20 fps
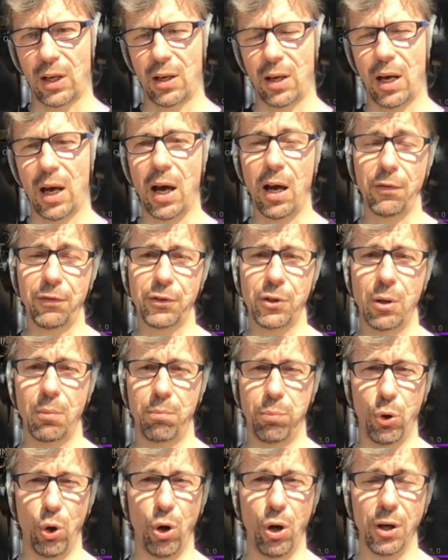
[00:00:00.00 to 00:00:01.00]
After
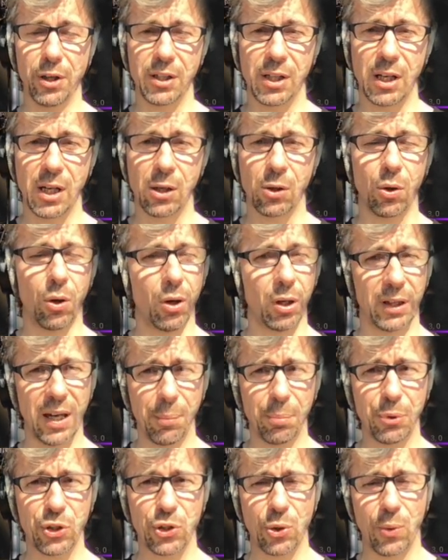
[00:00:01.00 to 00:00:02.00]
boarding or
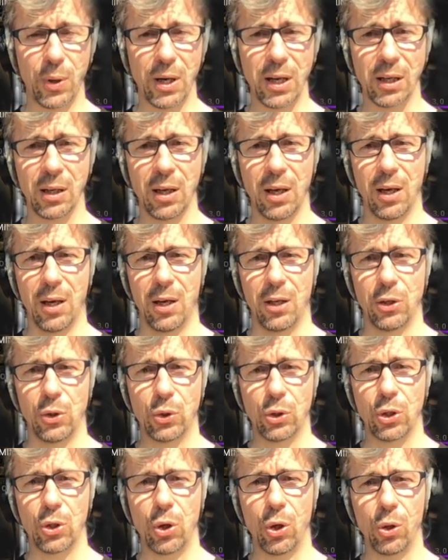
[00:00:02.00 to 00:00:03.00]
capturing, you
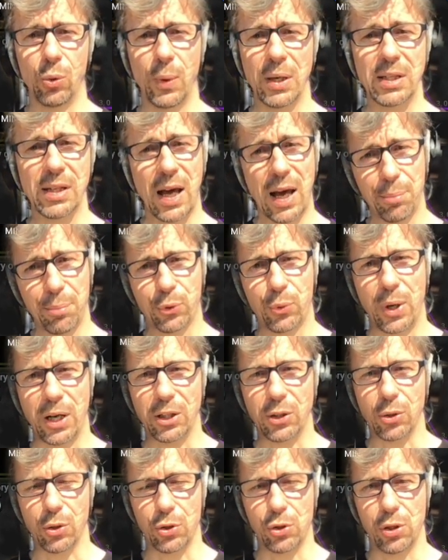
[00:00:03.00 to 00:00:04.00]
can always upgrade
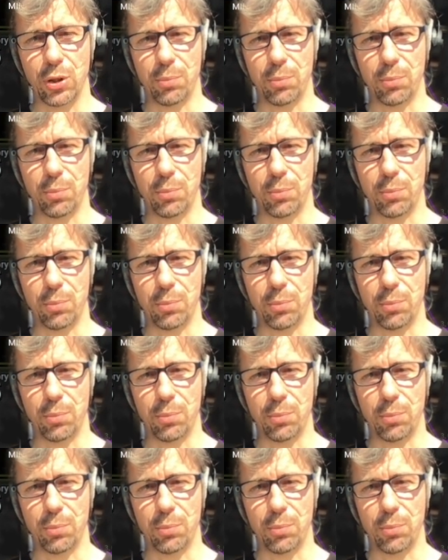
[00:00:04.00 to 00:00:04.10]
your ship,